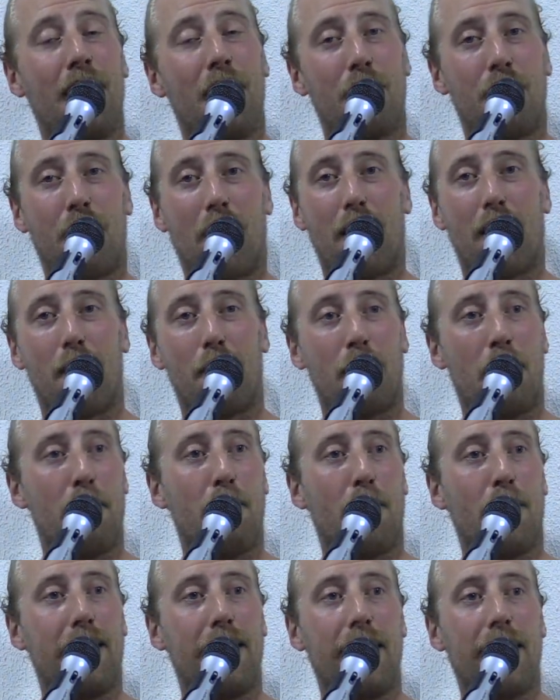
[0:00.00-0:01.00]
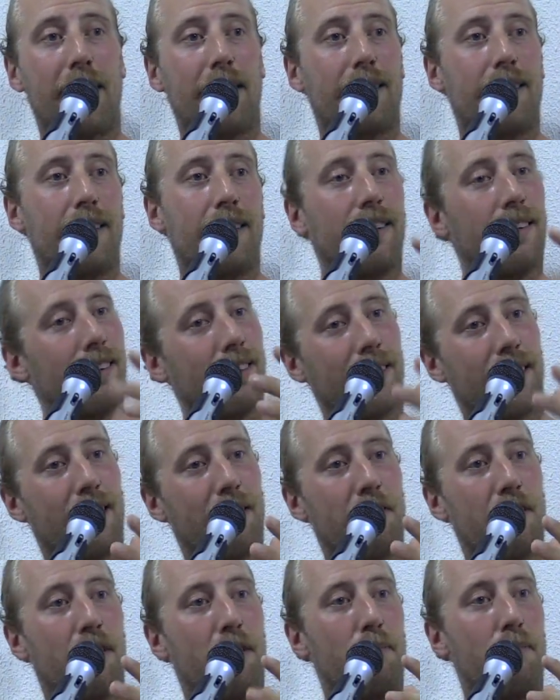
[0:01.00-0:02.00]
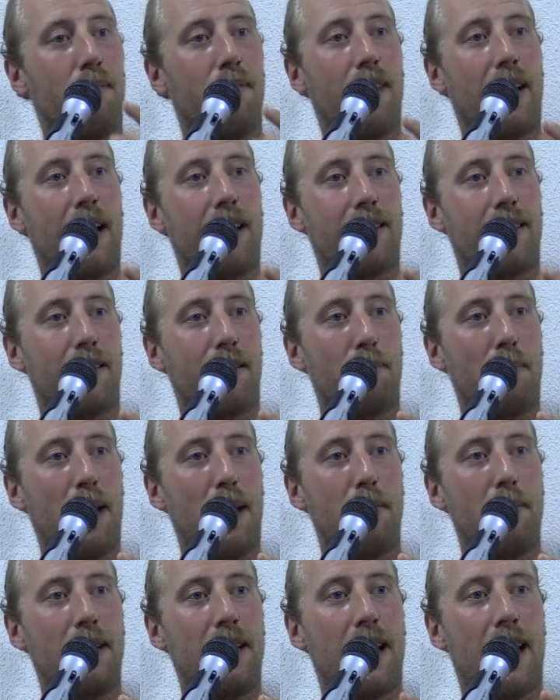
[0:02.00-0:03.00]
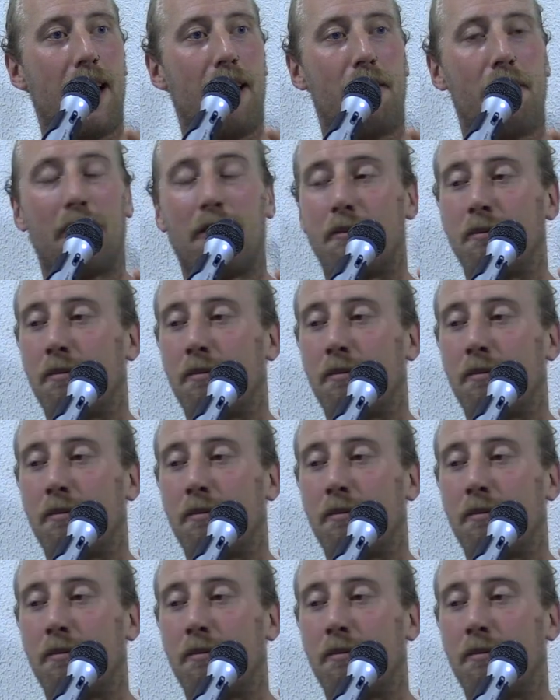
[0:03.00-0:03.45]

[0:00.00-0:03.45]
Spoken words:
Shout out my boy Dixon, has the baby now.